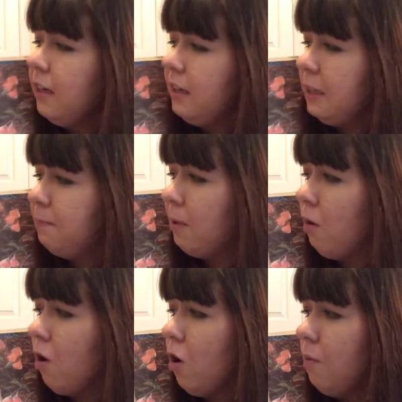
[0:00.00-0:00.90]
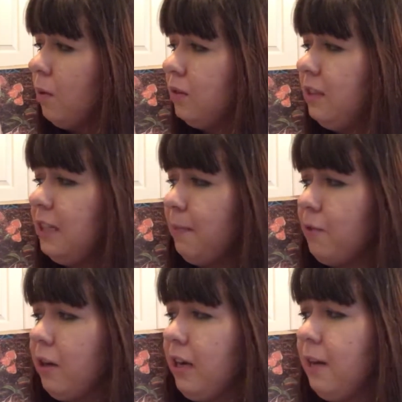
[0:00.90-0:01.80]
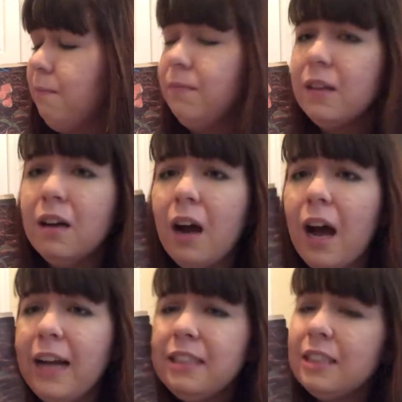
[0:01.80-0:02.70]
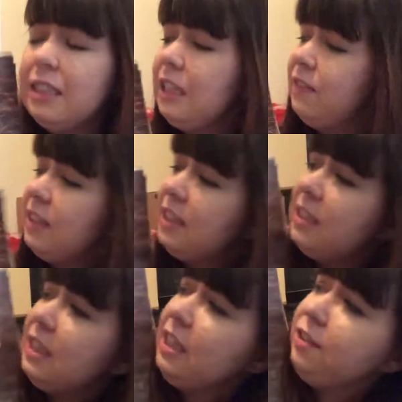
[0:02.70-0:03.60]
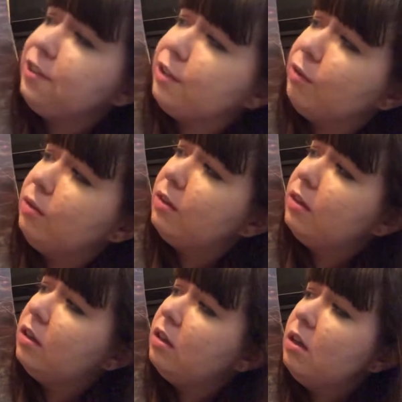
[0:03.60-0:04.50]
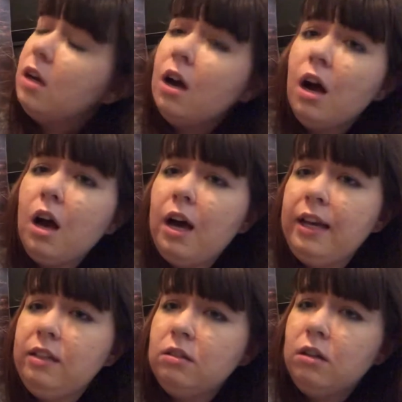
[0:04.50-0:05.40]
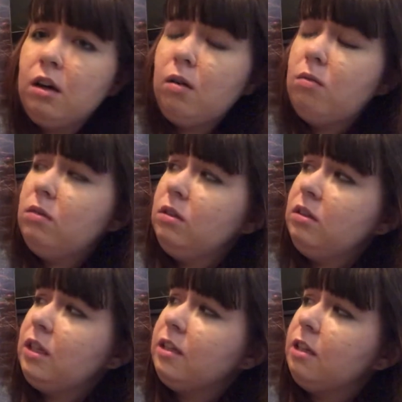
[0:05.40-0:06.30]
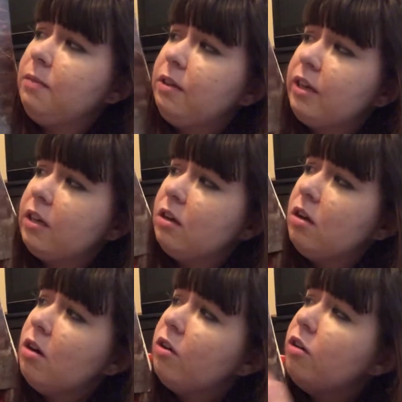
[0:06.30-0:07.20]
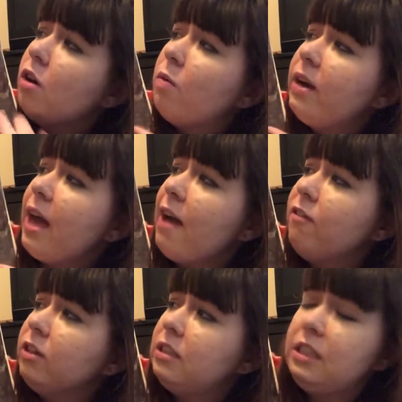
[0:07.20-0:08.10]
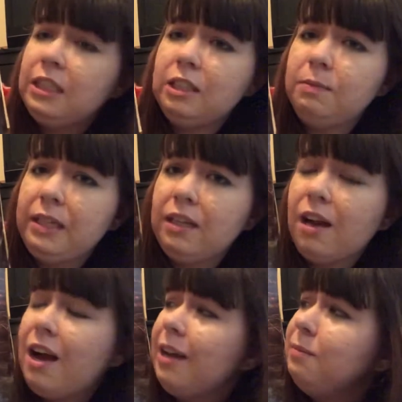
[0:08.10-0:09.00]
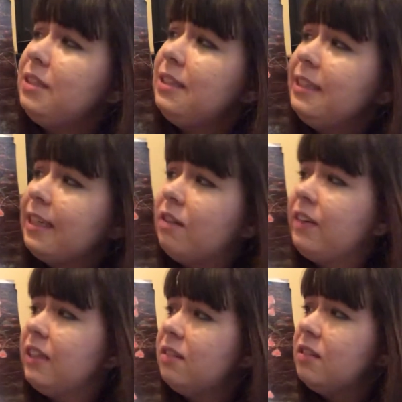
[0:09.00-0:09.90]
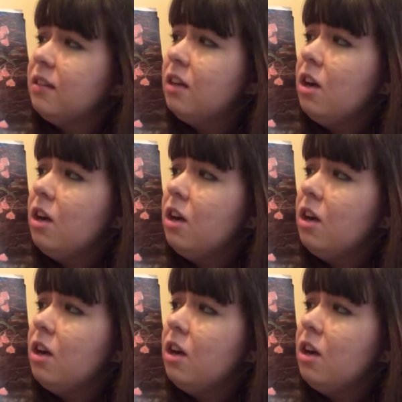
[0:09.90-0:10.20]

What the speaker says: Hippo almost stepped on him. I didn't even see you. I know, said Chameleon. No one ever sees me. I'm sick of it.